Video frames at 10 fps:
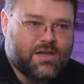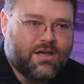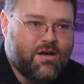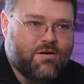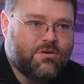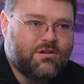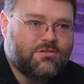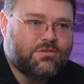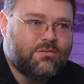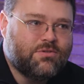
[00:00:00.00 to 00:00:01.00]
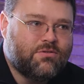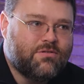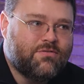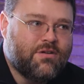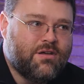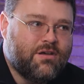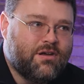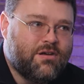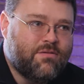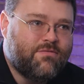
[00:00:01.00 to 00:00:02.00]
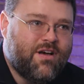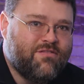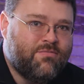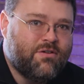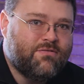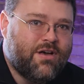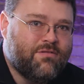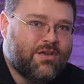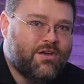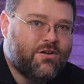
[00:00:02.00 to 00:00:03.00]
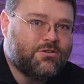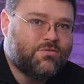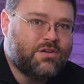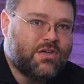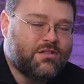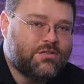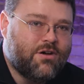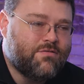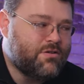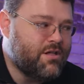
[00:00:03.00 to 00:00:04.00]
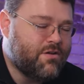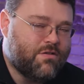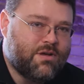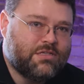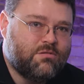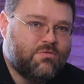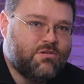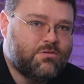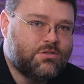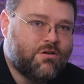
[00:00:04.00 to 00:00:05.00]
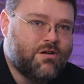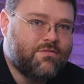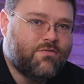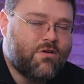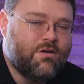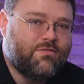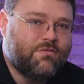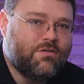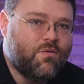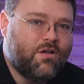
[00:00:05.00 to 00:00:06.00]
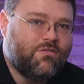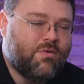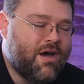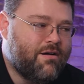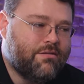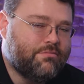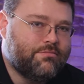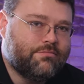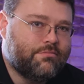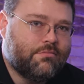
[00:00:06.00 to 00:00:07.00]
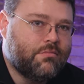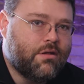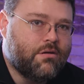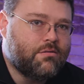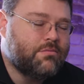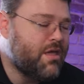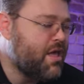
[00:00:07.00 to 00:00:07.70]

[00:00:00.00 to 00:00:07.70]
like, oh, I'm gonna do some sort of, you know, 5.5 gigahertz ridiculous overclock where my CPU is drawing 450 watts of power. Mm, no.